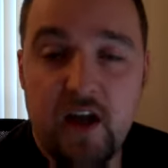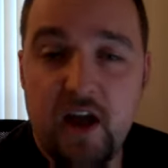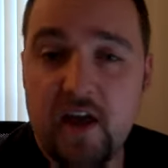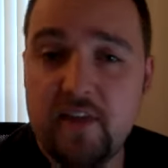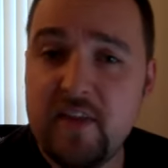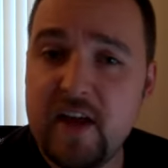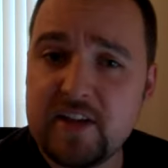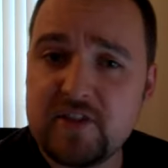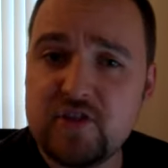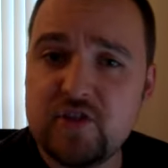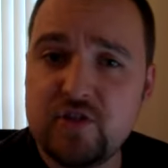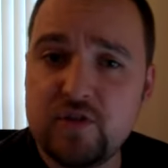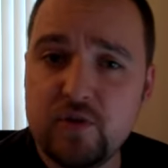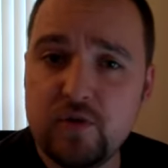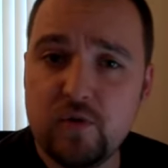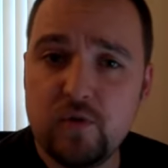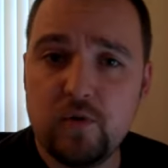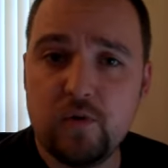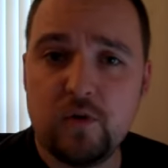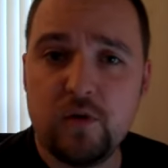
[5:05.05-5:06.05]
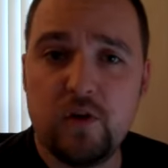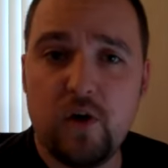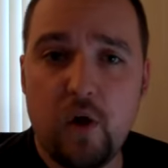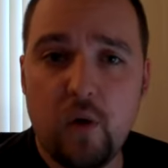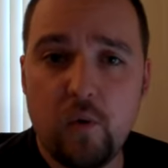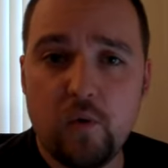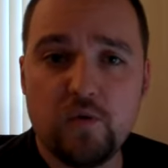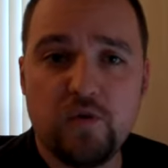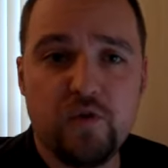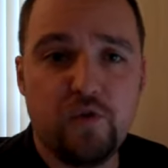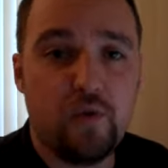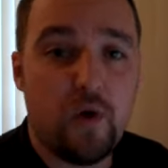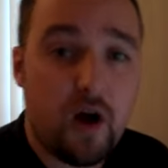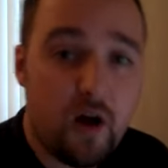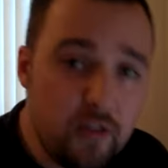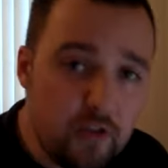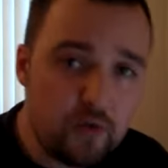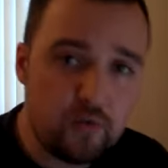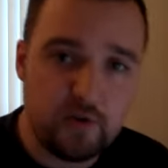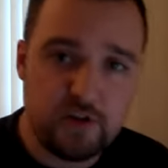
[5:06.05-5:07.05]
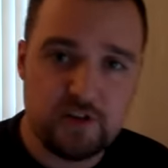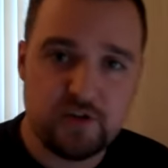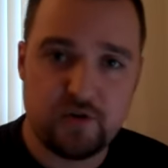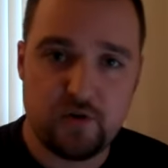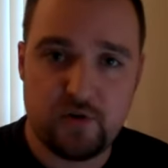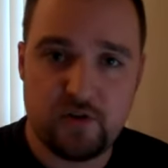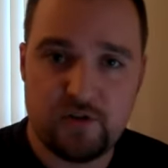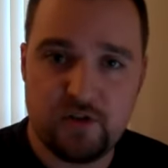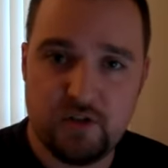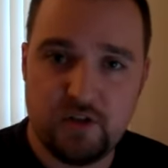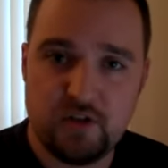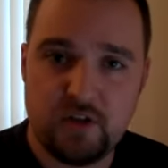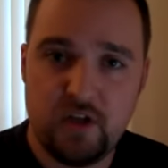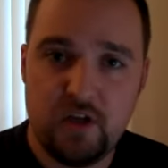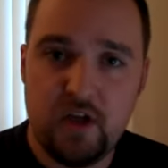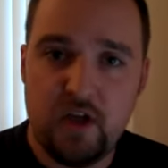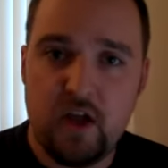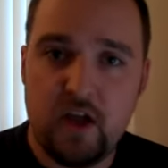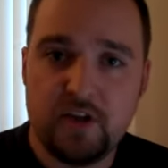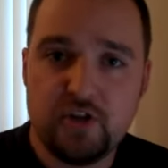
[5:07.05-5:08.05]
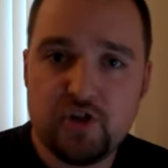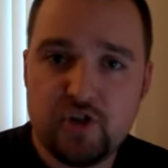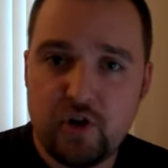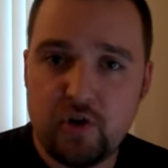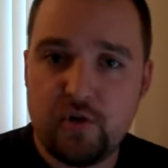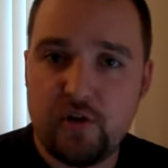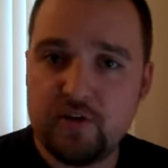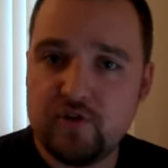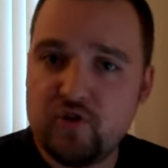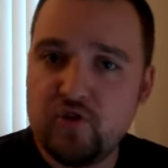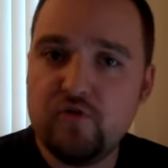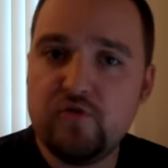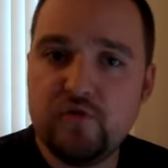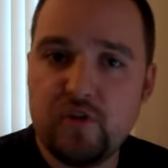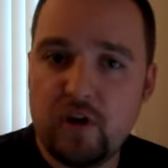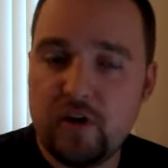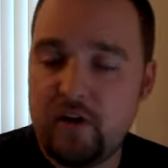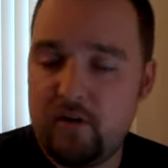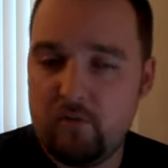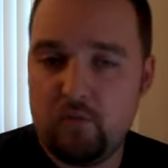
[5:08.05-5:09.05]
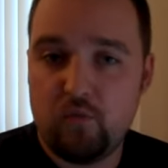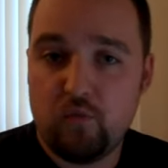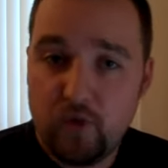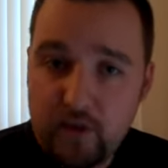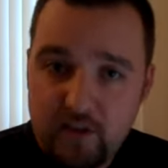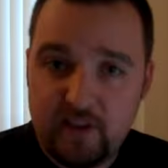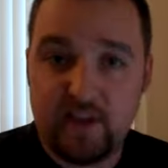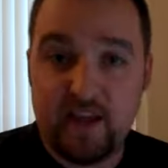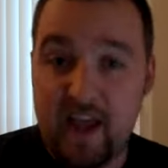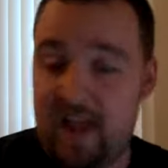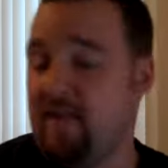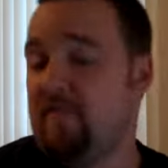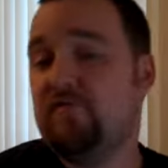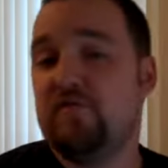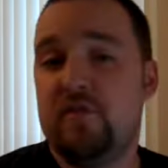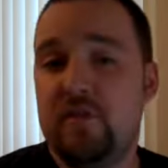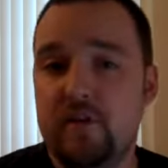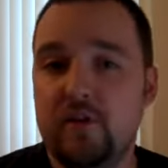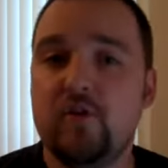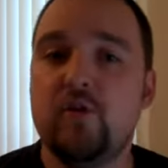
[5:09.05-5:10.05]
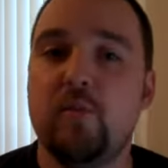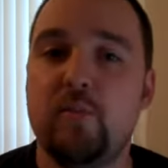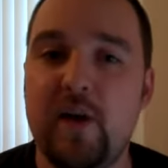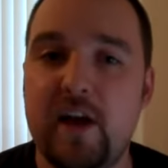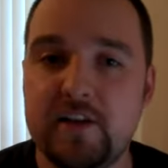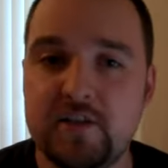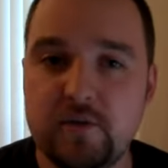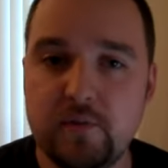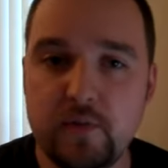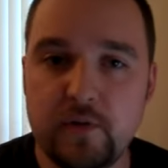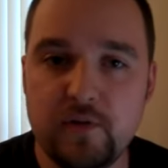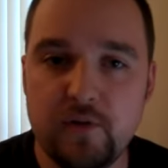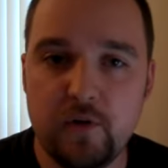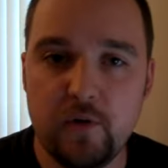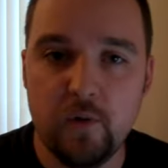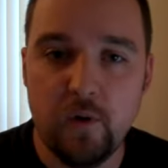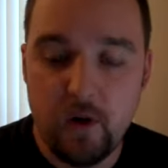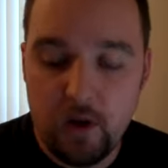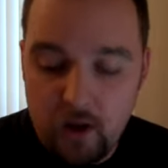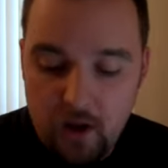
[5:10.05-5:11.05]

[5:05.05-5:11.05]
And that's to go to other resources and show that you've done really everything you could possibly do.